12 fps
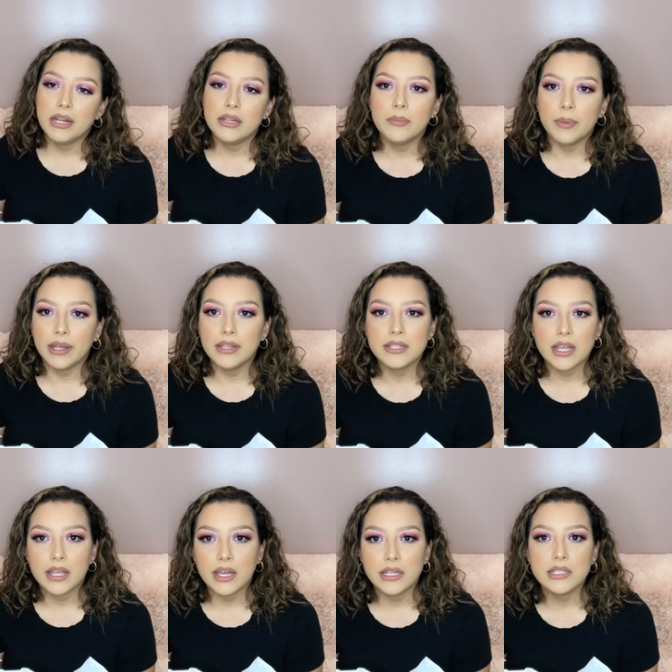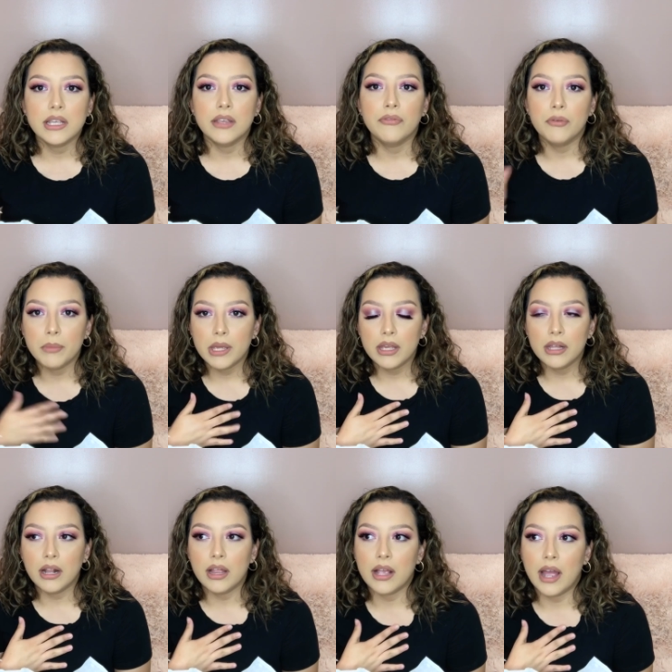It depends, I guess. Like for me,
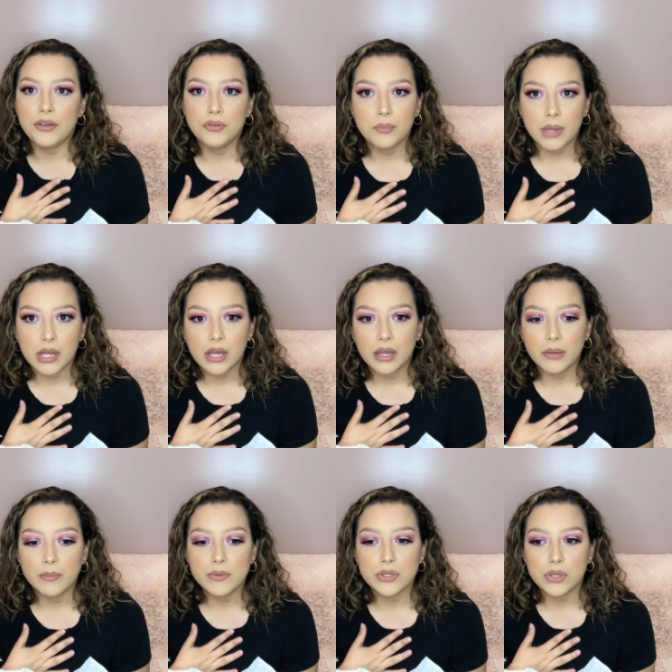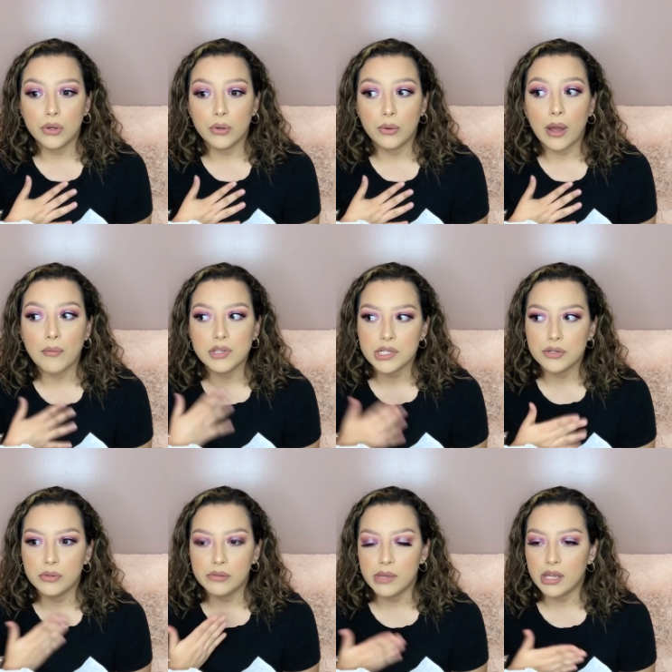like I do makeup, so I wasn't
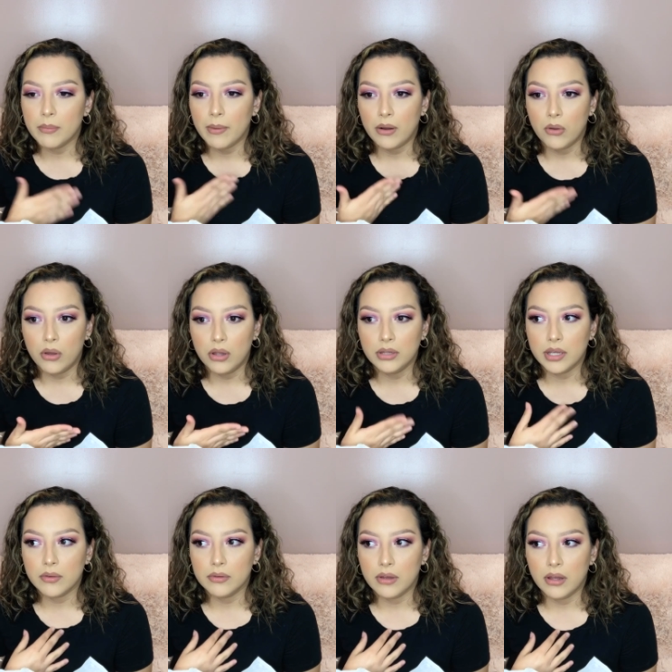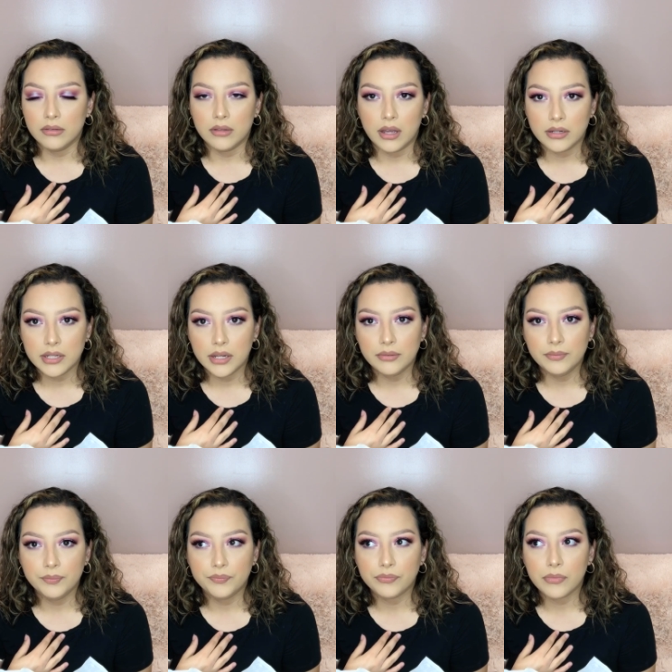doing makeup at all like on lockdown,
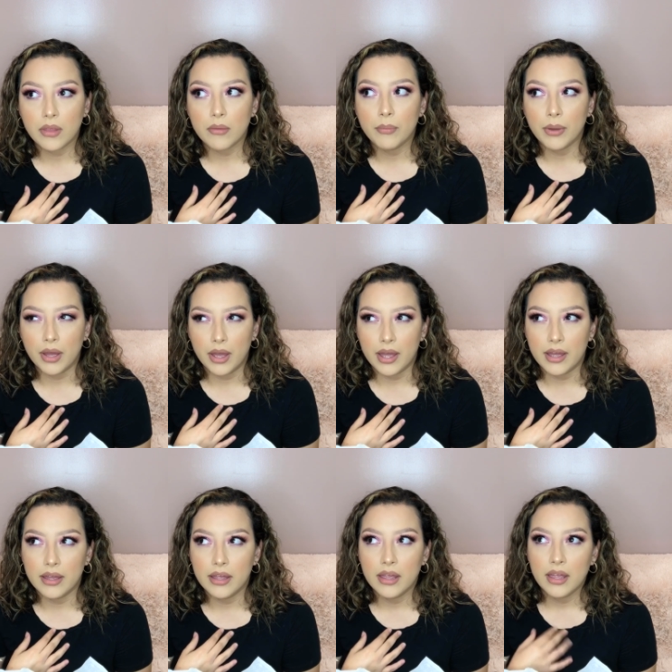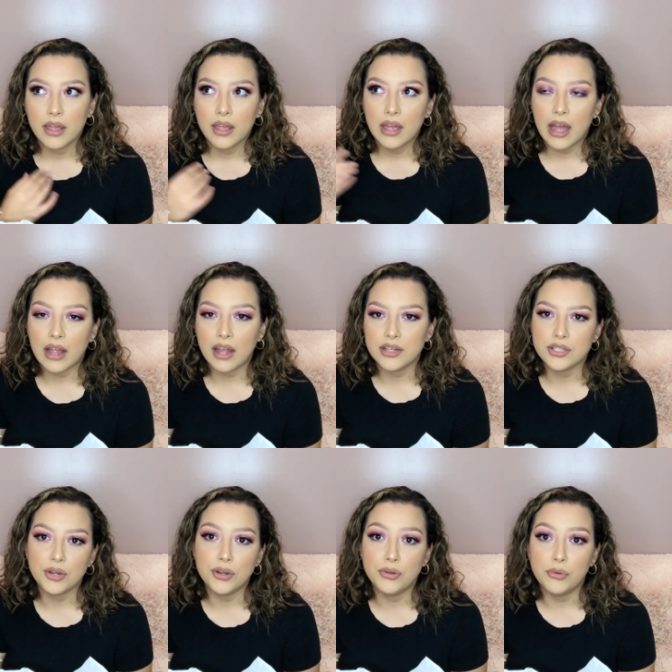but I kind of
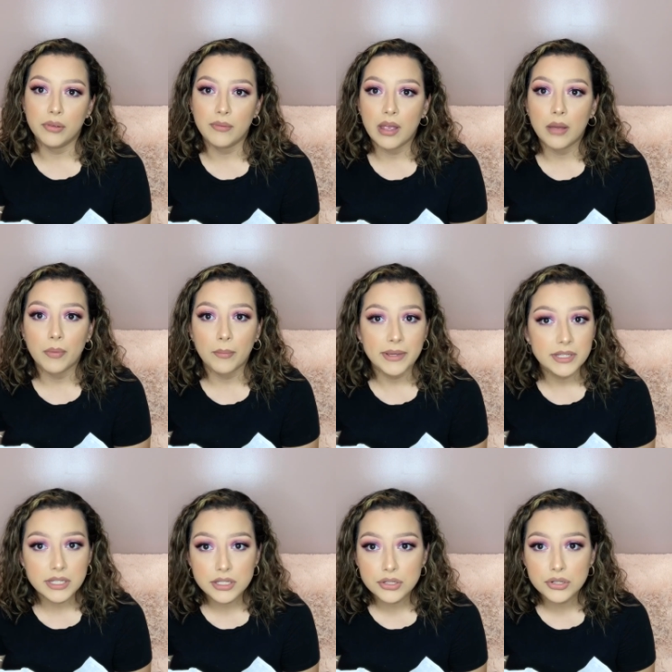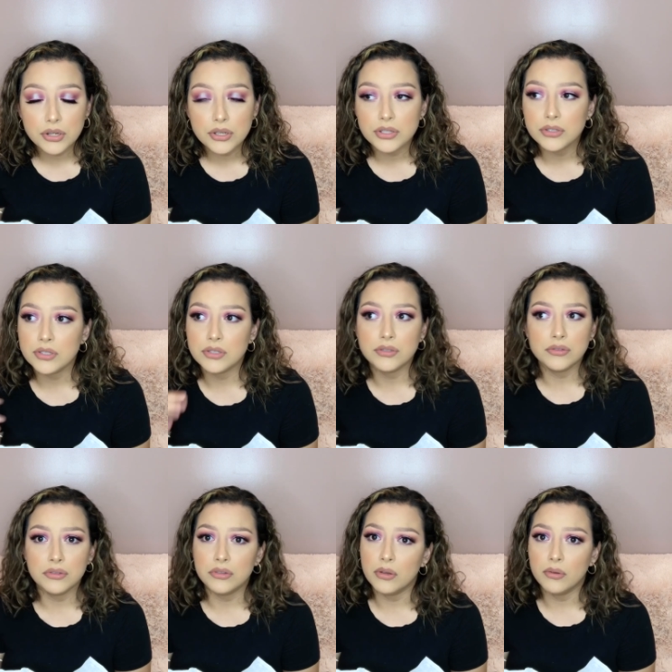started doing makeup on my sister just
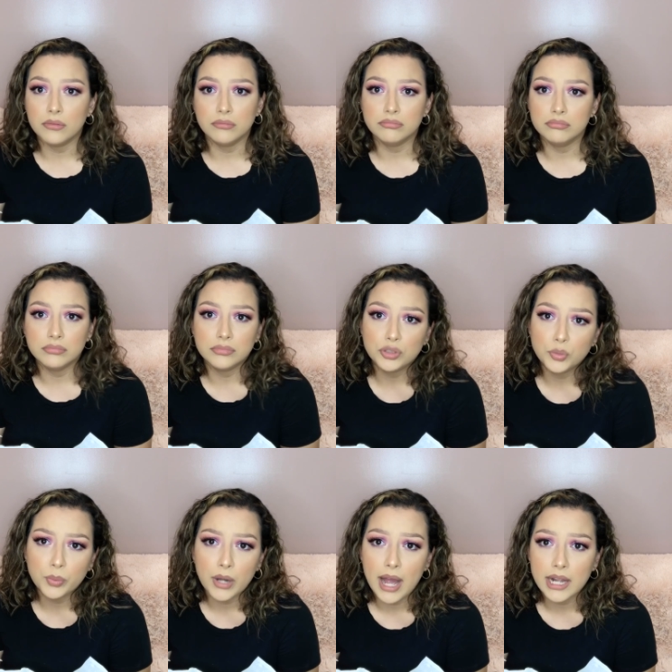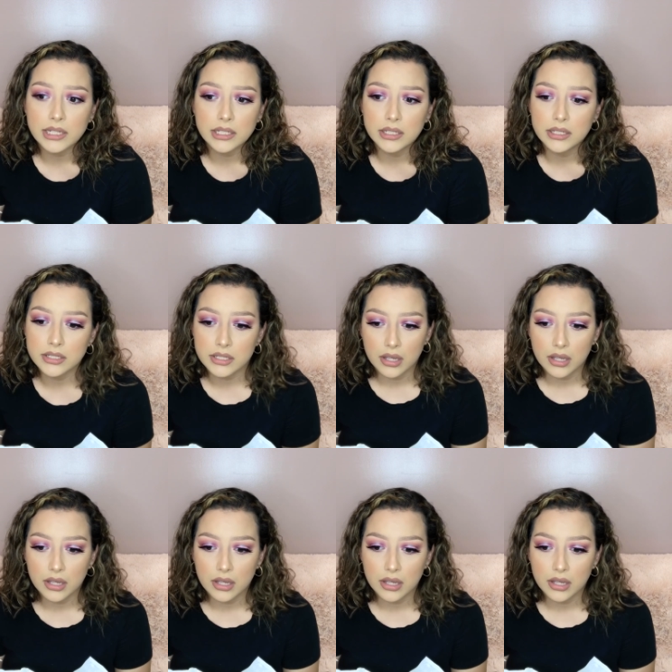you know to practice.